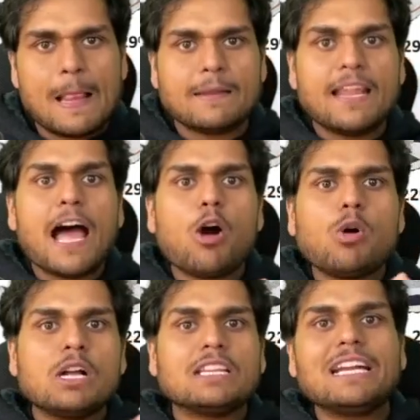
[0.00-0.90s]

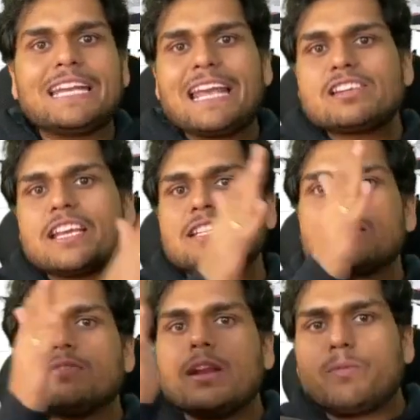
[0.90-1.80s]
Now the test
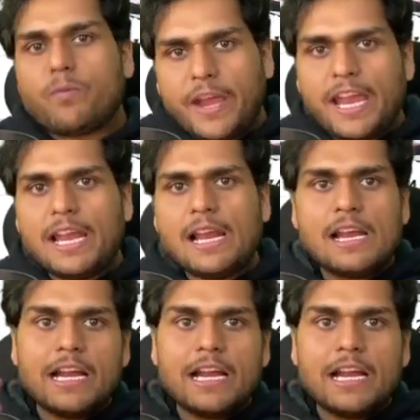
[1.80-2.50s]
cases will fail,